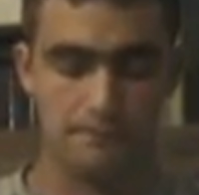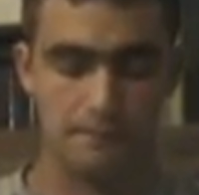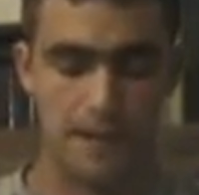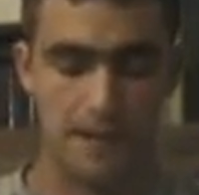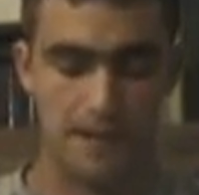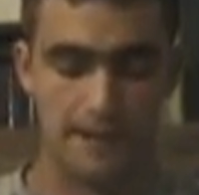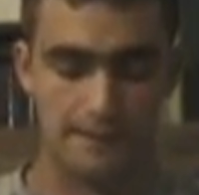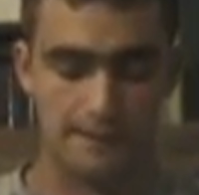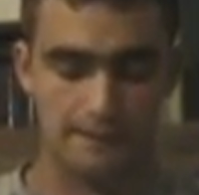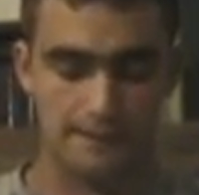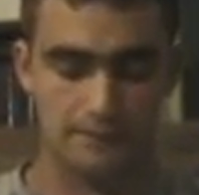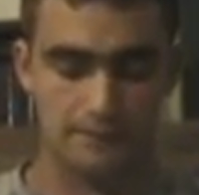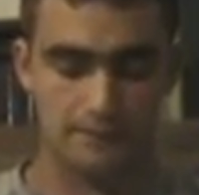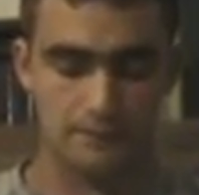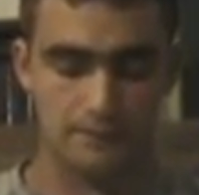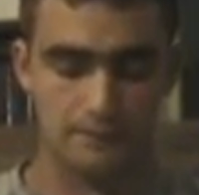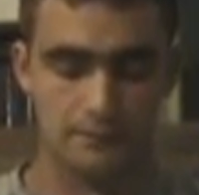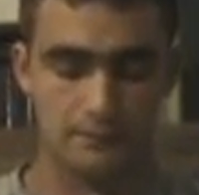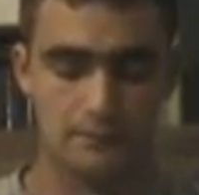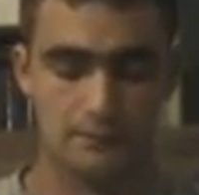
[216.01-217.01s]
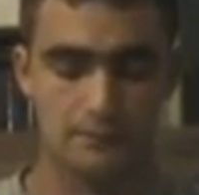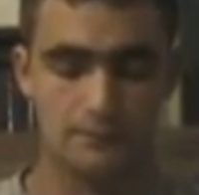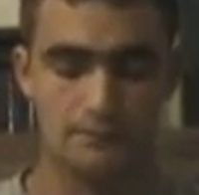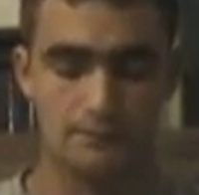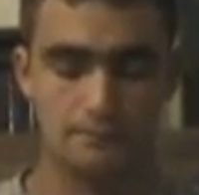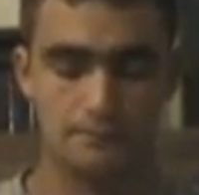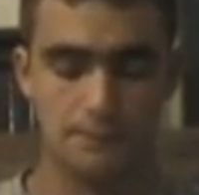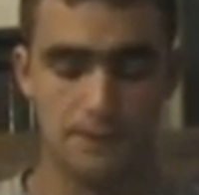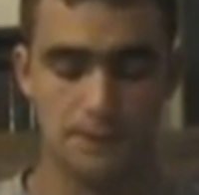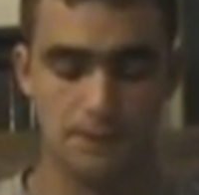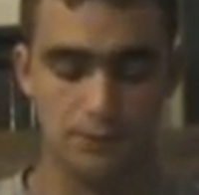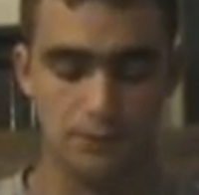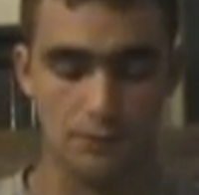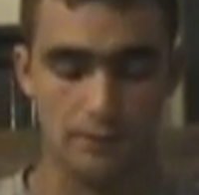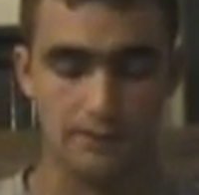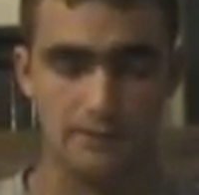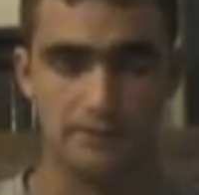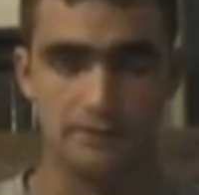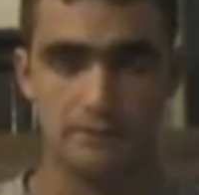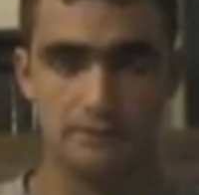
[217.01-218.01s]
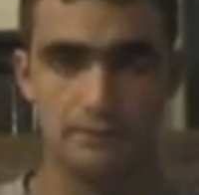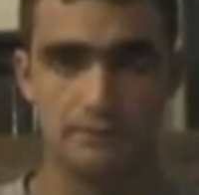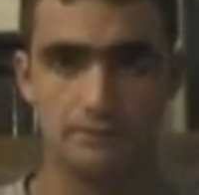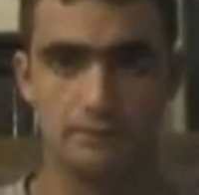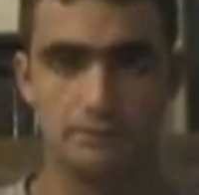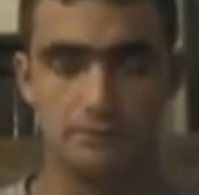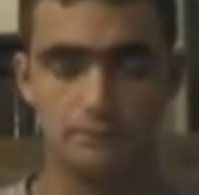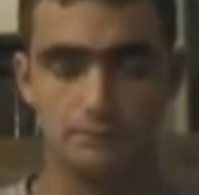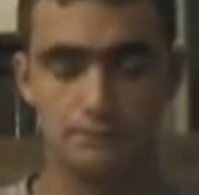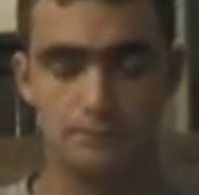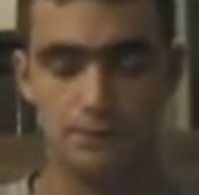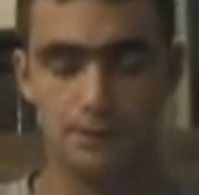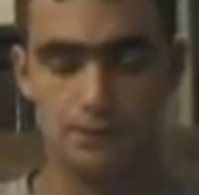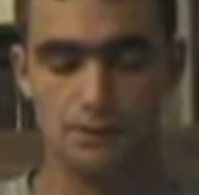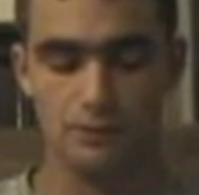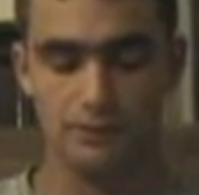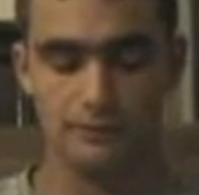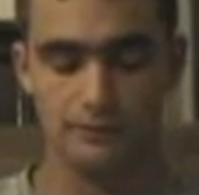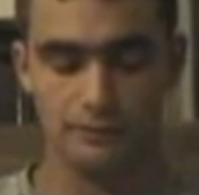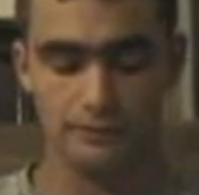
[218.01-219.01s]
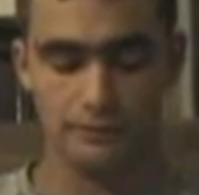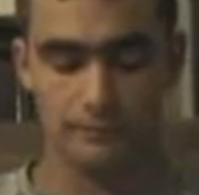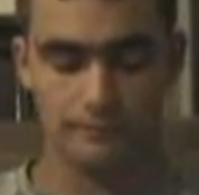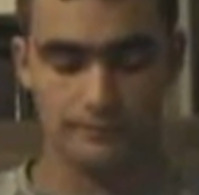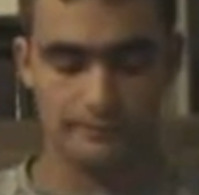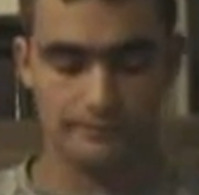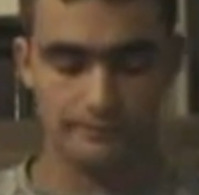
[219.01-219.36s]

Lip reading: Pilot, pilot, piloto.